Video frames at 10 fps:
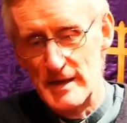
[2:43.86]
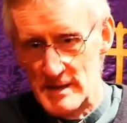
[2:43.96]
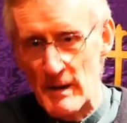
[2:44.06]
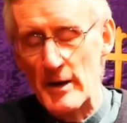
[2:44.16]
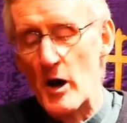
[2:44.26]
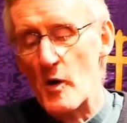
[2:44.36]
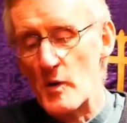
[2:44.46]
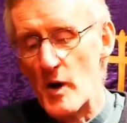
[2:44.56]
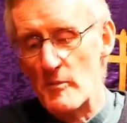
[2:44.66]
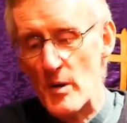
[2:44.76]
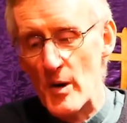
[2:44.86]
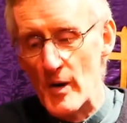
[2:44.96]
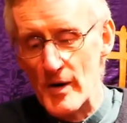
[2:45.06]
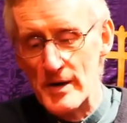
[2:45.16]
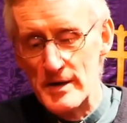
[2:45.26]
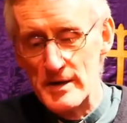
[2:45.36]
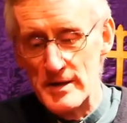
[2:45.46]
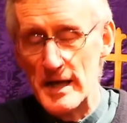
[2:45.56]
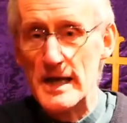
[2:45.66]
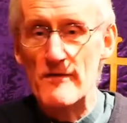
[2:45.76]
It's about a whole lot more
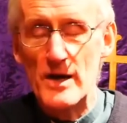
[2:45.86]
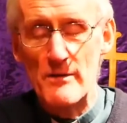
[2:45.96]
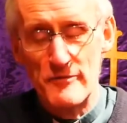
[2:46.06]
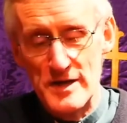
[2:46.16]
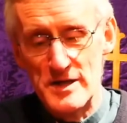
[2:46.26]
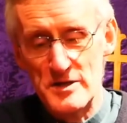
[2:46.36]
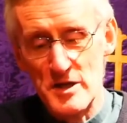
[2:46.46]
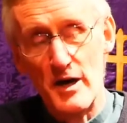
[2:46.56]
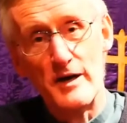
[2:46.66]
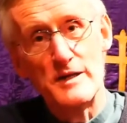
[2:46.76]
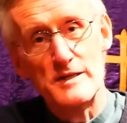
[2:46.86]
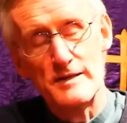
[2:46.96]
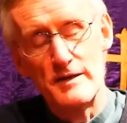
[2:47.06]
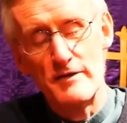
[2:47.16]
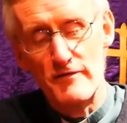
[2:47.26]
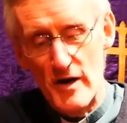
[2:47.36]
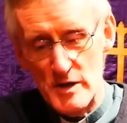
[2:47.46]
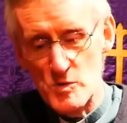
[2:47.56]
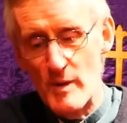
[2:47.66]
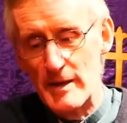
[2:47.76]
than giving up vintage cars,
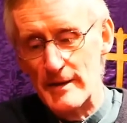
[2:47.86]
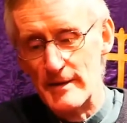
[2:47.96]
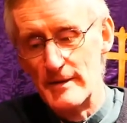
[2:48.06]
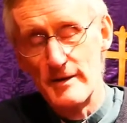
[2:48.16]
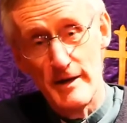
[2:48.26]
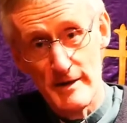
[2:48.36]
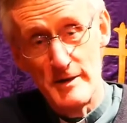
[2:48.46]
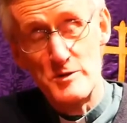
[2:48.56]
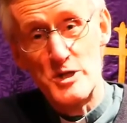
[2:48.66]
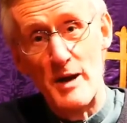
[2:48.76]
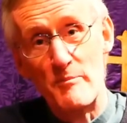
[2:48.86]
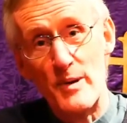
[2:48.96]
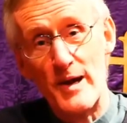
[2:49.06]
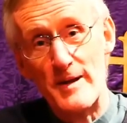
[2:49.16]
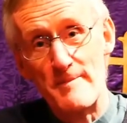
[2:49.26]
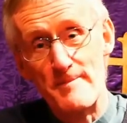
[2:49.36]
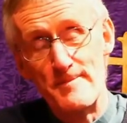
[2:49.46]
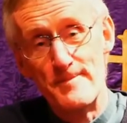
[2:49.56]
fast women, and loose champagne.